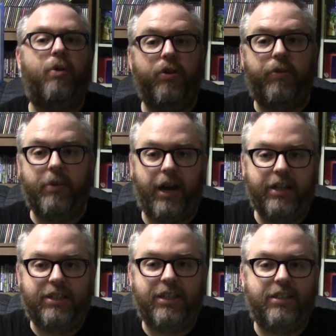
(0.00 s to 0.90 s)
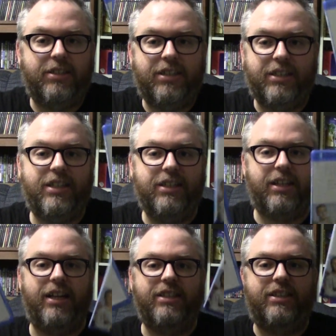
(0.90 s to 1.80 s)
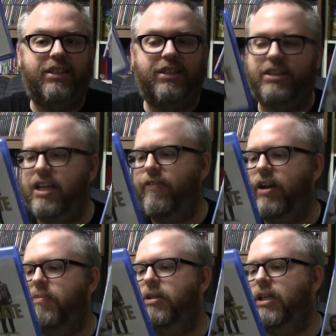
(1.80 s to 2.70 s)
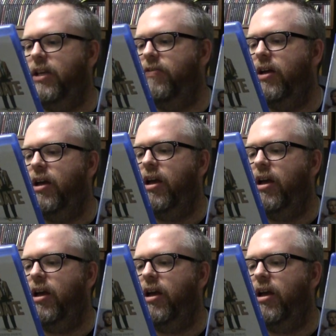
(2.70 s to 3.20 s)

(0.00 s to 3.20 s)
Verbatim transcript: both from the nineteen sixties and nineteen sixty-seven, I believe,